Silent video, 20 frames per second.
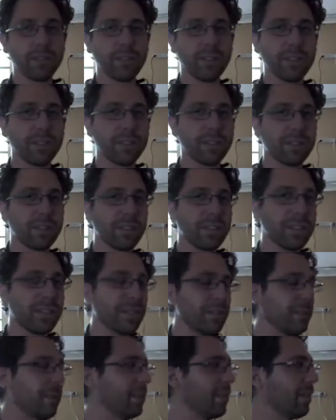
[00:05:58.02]

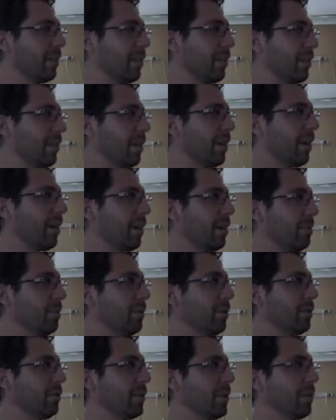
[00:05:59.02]
industry with, mm-hmm. or the art
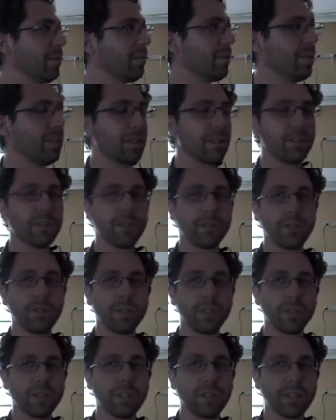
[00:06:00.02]
movement with the
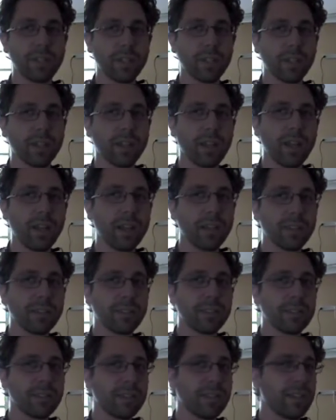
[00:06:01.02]
borosilicate
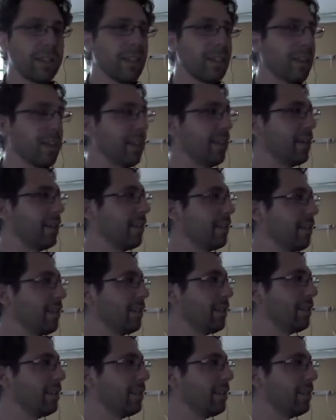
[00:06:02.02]
glass, and now